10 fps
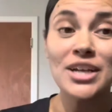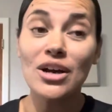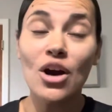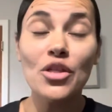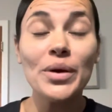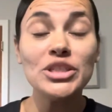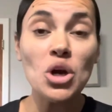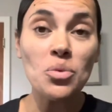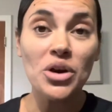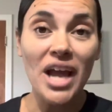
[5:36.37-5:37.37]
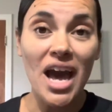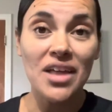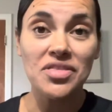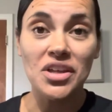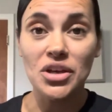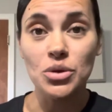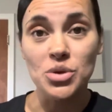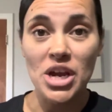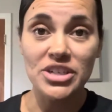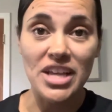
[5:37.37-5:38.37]
Although I don't work at the acute
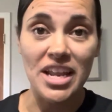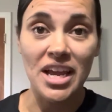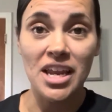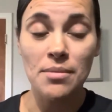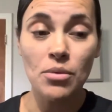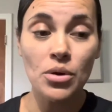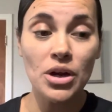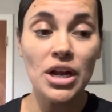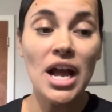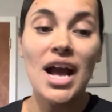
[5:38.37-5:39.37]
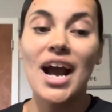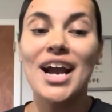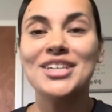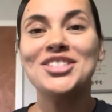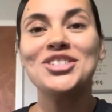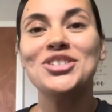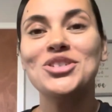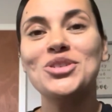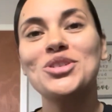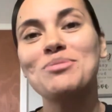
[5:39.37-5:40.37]
care setting anymore, I still
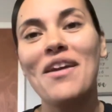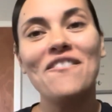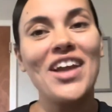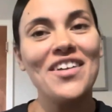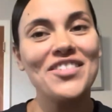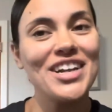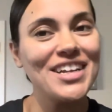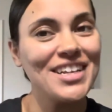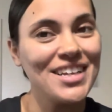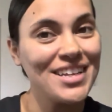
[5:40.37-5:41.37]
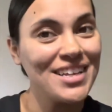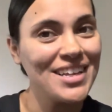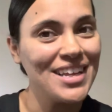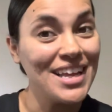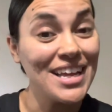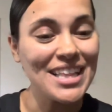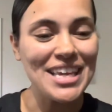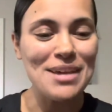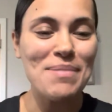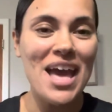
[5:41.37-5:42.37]
use my favorite
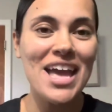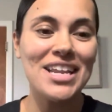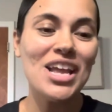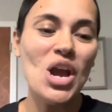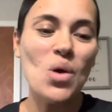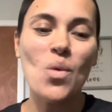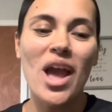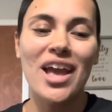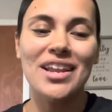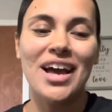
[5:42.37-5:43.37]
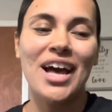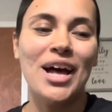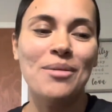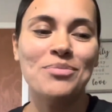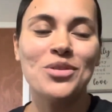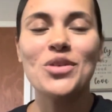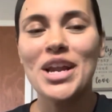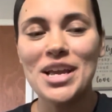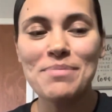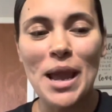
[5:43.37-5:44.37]
clicky pen when
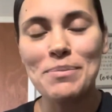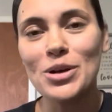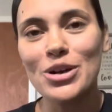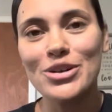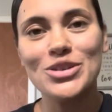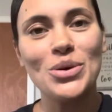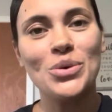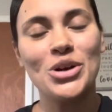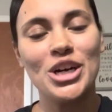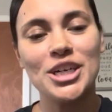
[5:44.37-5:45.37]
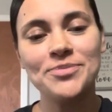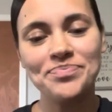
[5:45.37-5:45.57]
grading papers or,